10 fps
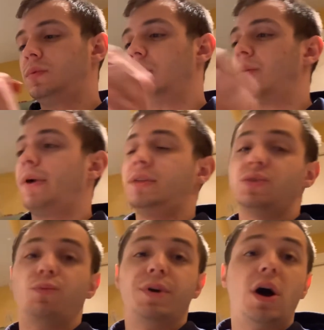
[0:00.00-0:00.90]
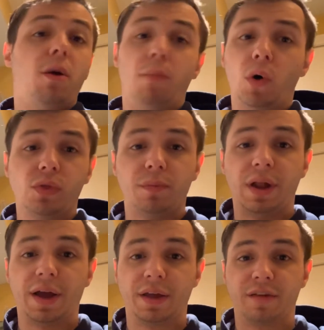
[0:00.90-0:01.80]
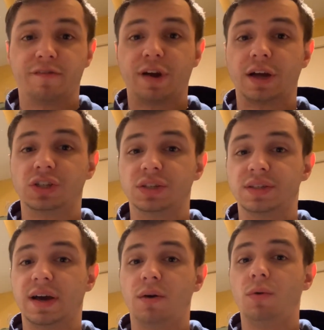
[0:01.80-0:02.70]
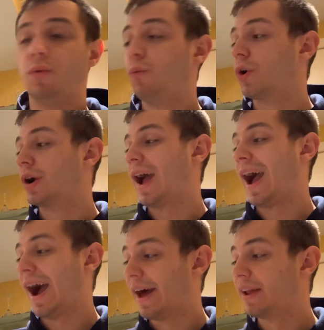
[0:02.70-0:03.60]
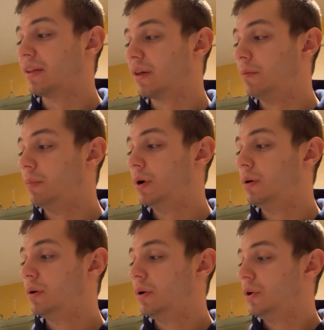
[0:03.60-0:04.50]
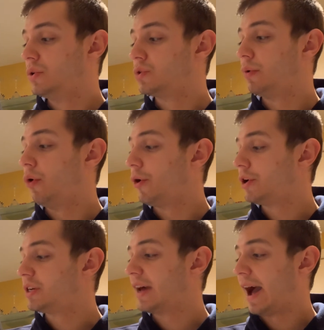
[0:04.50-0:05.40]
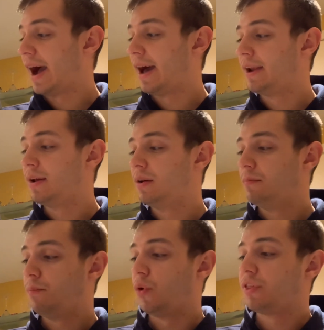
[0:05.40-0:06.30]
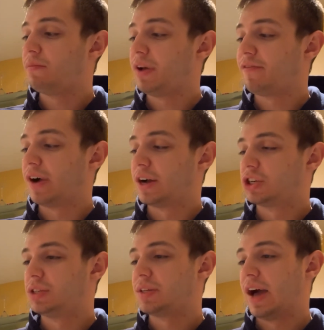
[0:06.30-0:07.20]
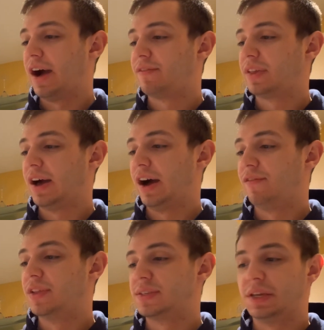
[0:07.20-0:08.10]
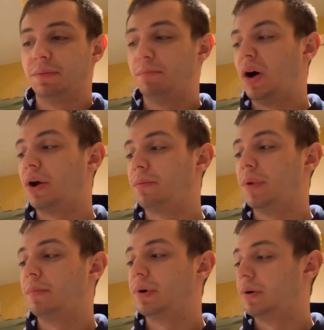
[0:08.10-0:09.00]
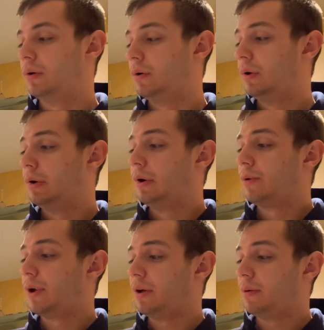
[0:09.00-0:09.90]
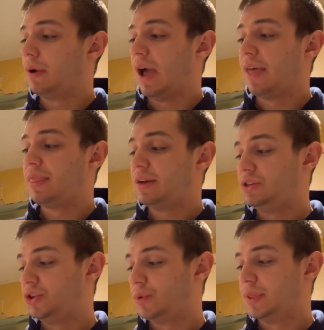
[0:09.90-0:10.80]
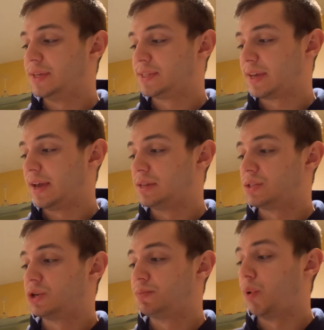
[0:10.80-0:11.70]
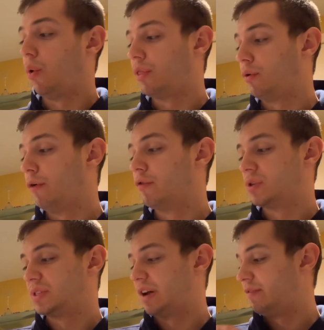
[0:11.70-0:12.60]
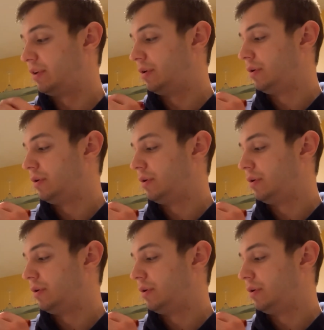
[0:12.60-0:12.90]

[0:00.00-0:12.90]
Right, so we're not multiplying the fractions now, we're adding them. So in order to add, both of my fractions have to have the same bottom number, right? And they do in this case, they're both over 7.